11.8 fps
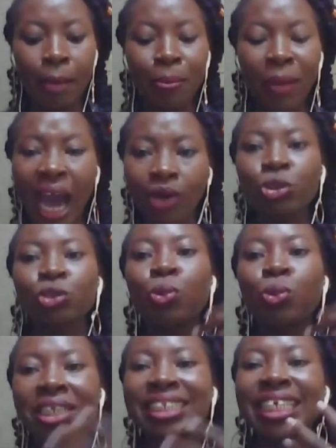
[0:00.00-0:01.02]
out what it
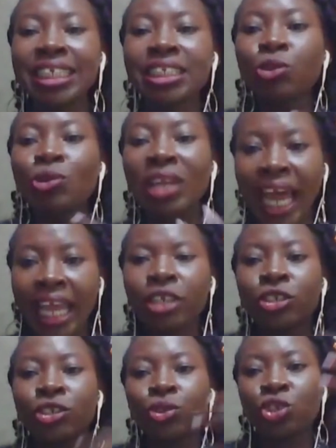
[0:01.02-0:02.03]
is they'd like to
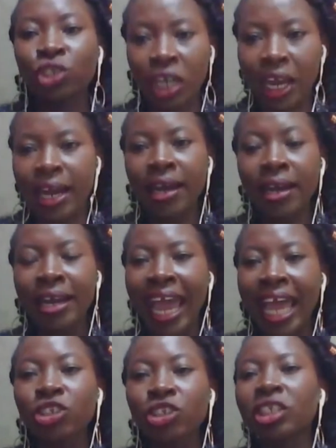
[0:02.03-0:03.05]
share and
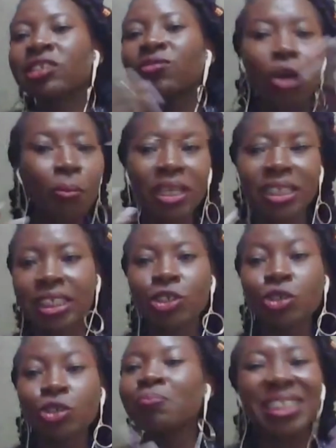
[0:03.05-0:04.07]
transform it into
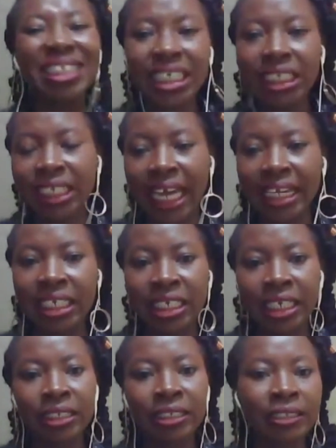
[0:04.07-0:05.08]
business
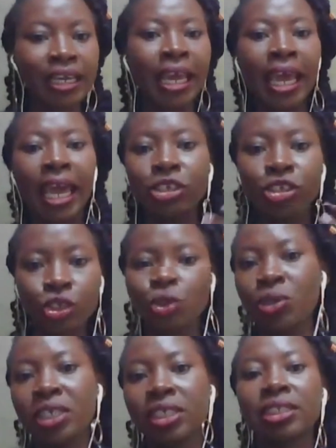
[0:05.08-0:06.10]
ideas and stories.
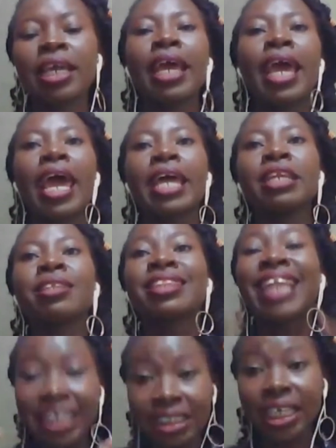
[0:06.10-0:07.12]
And that's
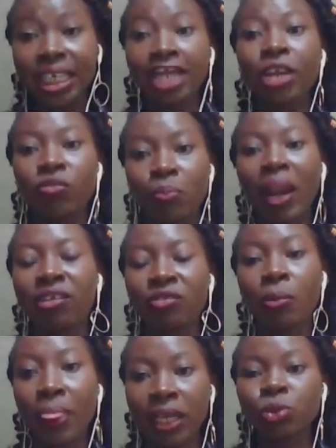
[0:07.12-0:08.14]
the kind of platform
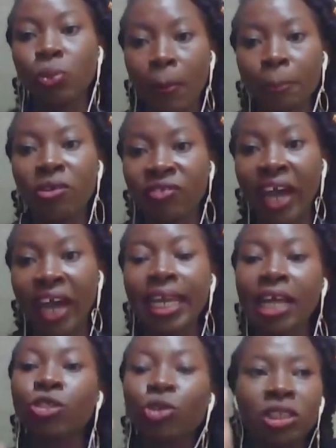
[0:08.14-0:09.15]
that we provide. And
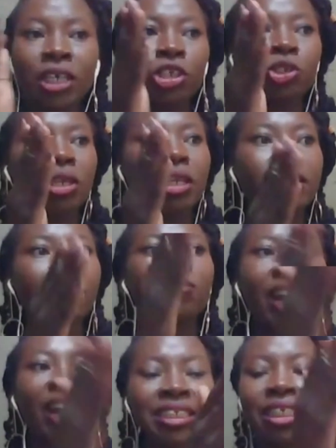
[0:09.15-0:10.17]
those are usually the
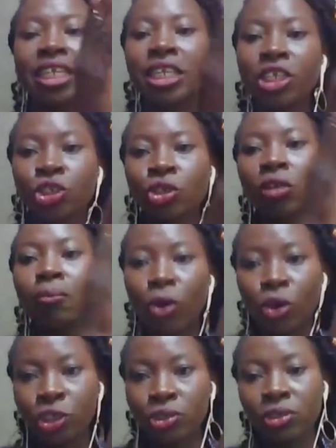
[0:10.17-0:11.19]
first initial
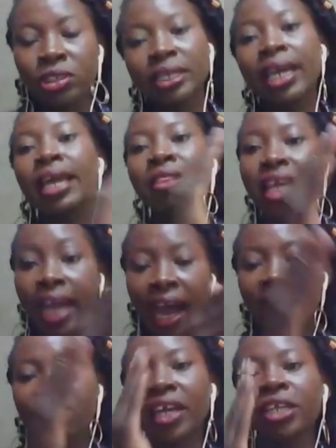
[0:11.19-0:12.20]
modules they cover in